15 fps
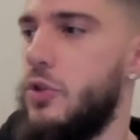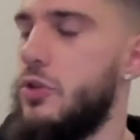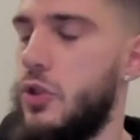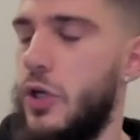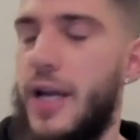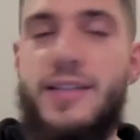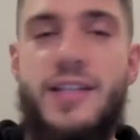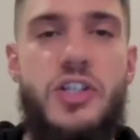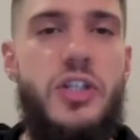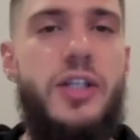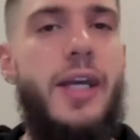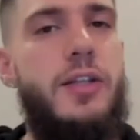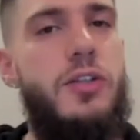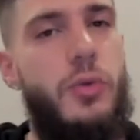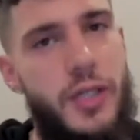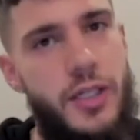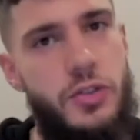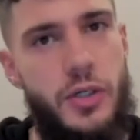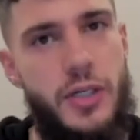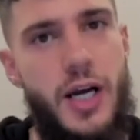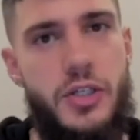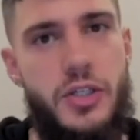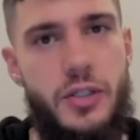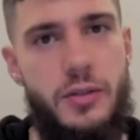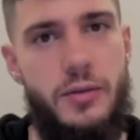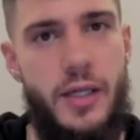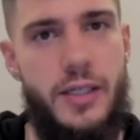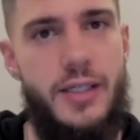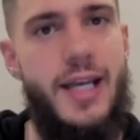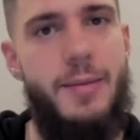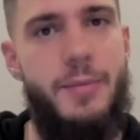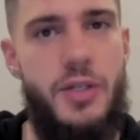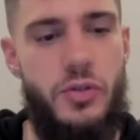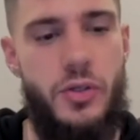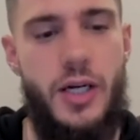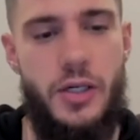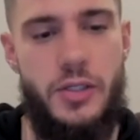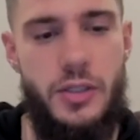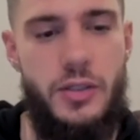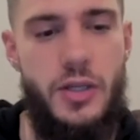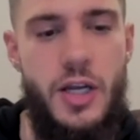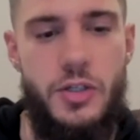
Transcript: transitioning into an introduction a name introduction